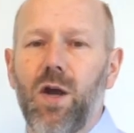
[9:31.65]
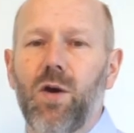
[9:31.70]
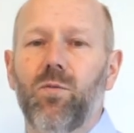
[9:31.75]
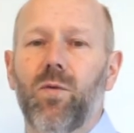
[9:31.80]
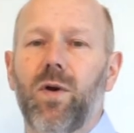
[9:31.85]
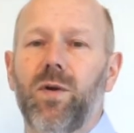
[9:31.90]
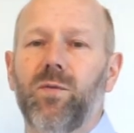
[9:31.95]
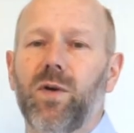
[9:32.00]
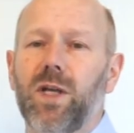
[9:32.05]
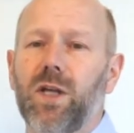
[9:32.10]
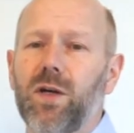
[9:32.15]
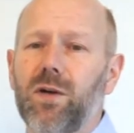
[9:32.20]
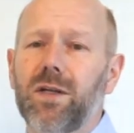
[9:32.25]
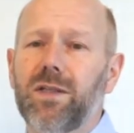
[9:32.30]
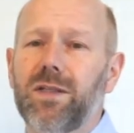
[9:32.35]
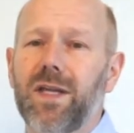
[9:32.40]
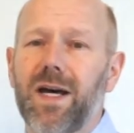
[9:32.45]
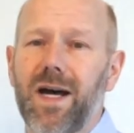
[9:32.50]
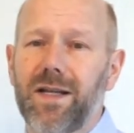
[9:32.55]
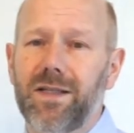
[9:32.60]
When we look
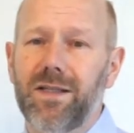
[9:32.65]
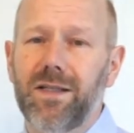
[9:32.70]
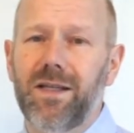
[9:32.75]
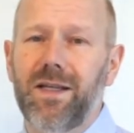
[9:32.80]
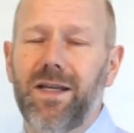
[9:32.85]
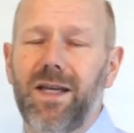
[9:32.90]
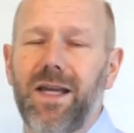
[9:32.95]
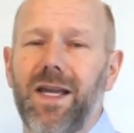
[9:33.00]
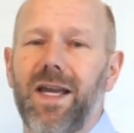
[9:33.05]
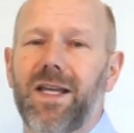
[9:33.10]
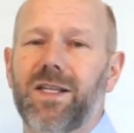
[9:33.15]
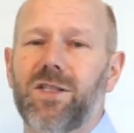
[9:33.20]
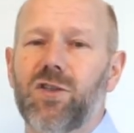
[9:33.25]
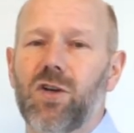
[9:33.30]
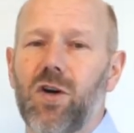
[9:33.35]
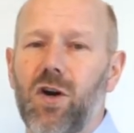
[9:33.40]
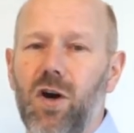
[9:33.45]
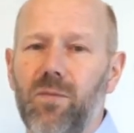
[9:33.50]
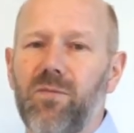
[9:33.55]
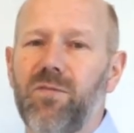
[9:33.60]
at that, it's
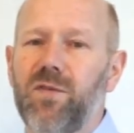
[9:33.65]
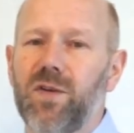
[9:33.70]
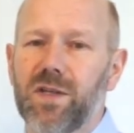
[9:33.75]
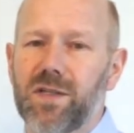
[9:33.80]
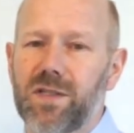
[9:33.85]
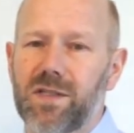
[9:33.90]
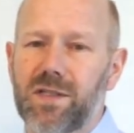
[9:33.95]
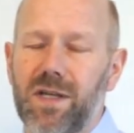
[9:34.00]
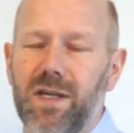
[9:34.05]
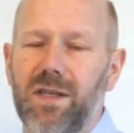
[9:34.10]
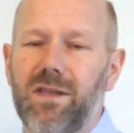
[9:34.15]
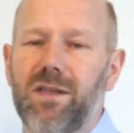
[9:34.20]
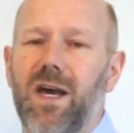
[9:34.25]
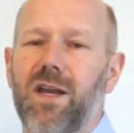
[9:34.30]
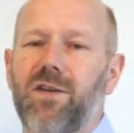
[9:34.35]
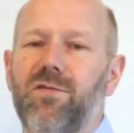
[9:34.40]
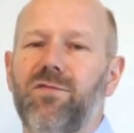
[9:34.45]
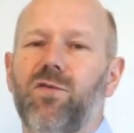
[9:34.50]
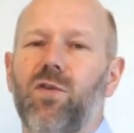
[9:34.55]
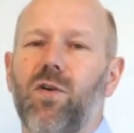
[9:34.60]
obvious
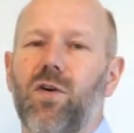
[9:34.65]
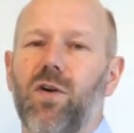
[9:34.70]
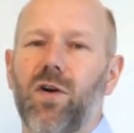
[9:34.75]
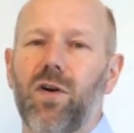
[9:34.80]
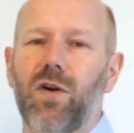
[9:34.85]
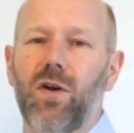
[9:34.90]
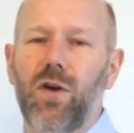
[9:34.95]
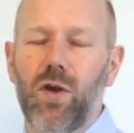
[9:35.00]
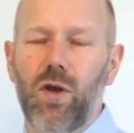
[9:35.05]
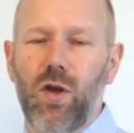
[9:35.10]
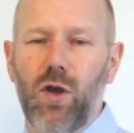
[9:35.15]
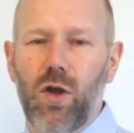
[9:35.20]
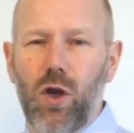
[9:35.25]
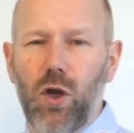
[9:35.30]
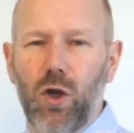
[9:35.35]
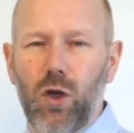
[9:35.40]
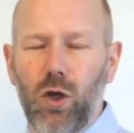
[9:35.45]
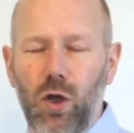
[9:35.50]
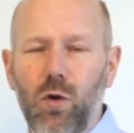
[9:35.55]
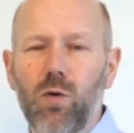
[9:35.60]
that for
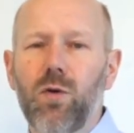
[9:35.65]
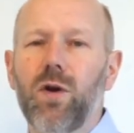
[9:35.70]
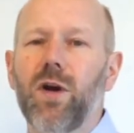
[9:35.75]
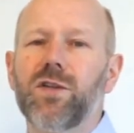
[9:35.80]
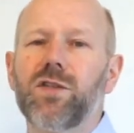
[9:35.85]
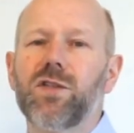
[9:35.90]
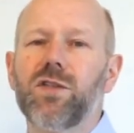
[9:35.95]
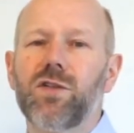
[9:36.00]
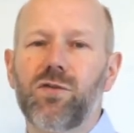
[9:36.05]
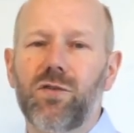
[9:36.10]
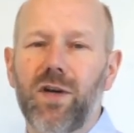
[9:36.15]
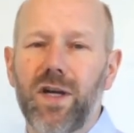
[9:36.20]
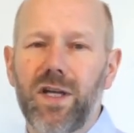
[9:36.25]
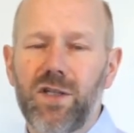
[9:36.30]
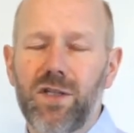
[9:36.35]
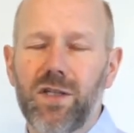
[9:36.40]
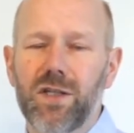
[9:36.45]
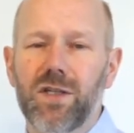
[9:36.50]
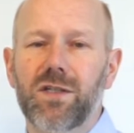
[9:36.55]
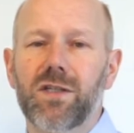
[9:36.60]
low
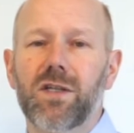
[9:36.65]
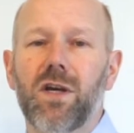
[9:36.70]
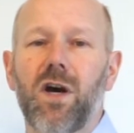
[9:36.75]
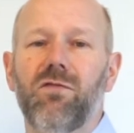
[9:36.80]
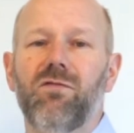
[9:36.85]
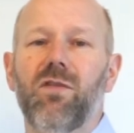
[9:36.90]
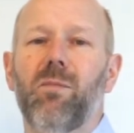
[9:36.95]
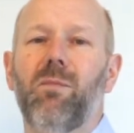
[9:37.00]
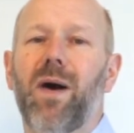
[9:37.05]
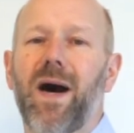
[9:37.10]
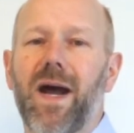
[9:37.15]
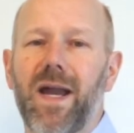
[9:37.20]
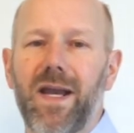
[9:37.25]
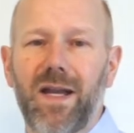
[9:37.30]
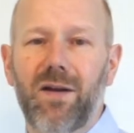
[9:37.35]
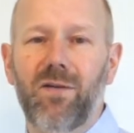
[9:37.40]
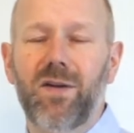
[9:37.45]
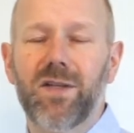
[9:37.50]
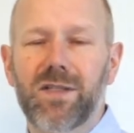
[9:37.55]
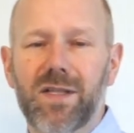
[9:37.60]
concentrations of a
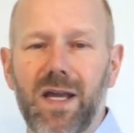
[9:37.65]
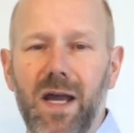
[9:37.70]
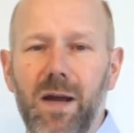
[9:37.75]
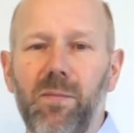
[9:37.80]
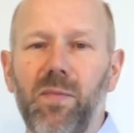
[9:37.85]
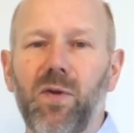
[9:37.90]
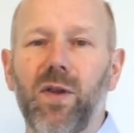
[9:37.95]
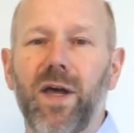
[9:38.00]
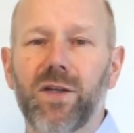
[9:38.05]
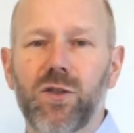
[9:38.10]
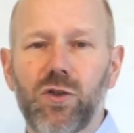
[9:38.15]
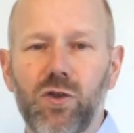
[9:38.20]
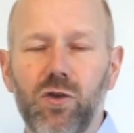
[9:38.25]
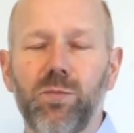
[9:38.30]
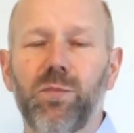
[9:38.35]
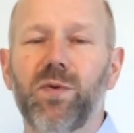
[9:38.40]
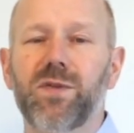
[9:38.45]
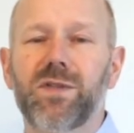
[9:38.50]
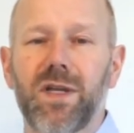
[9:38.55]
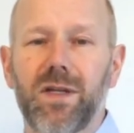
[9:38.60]
binary sample at
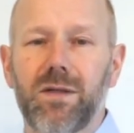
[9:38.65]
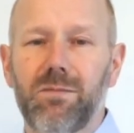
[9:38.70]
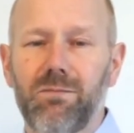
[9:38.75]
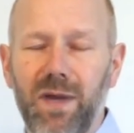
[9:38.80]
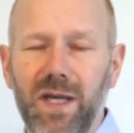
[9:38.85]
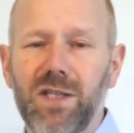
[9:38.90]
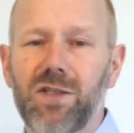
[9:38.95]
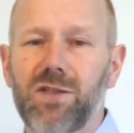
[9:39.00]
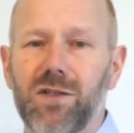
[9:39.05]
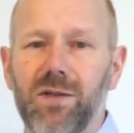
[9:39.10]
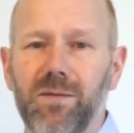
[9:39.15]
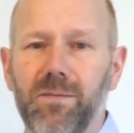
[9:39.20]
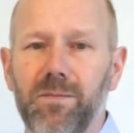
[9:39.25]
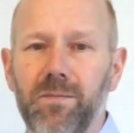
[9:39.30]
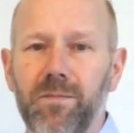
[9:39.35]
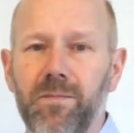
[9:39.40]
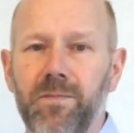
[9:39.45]
2% mixture,